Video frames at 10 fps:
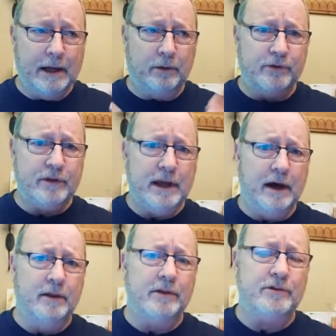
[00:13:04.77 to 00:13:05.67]
I don't see
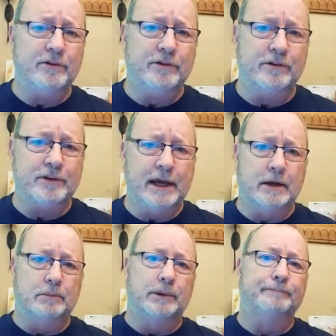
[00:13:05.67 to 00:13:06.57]
how this is
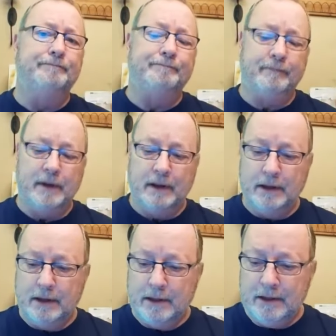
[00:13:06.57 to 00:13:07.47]
sustainable.
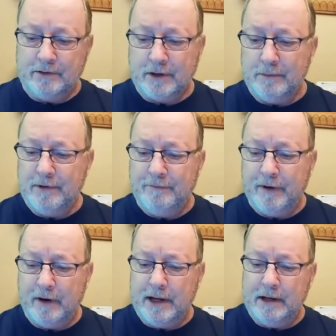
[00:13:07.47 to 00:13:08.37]
It's going to be
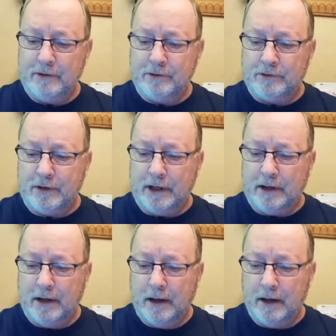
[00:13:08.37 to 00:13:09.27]
very interesting.
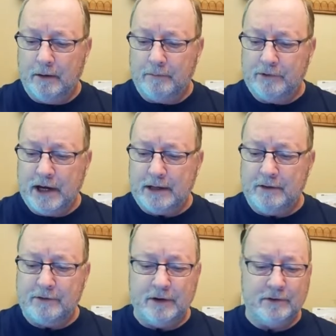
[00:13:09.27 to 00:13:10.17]
Um,
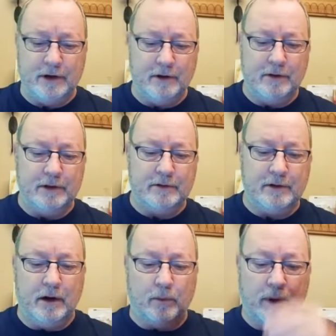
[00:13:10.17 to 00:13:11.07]
Jackie says here that
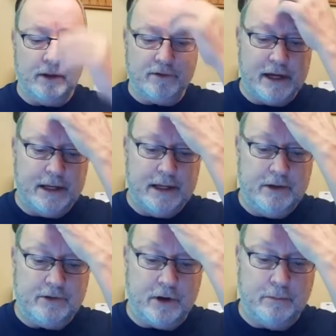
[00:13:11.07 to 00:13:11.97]
uh, real estate
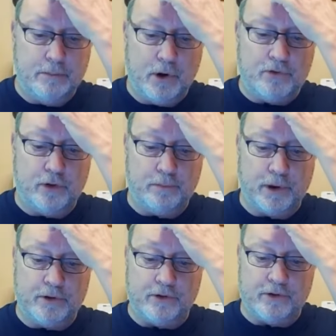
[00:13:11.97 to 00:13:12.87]
is an emotional
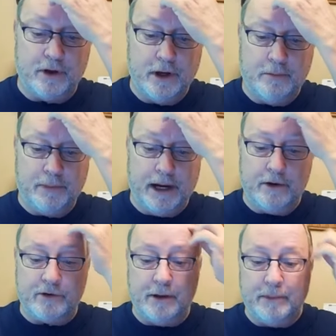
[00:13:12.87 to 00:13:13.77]
purchase.
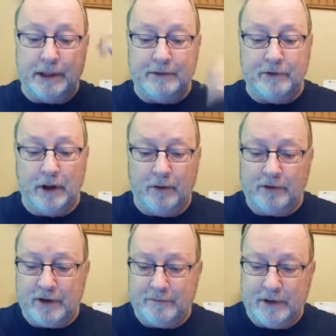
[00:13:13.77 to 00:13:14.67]
Buyers, I believe, will
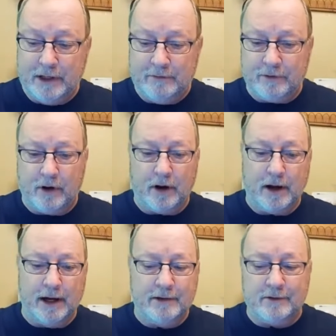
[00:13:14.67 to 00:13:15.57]
always have the need for our
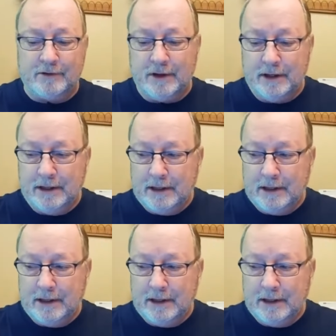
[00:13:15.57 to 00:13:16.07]
guidance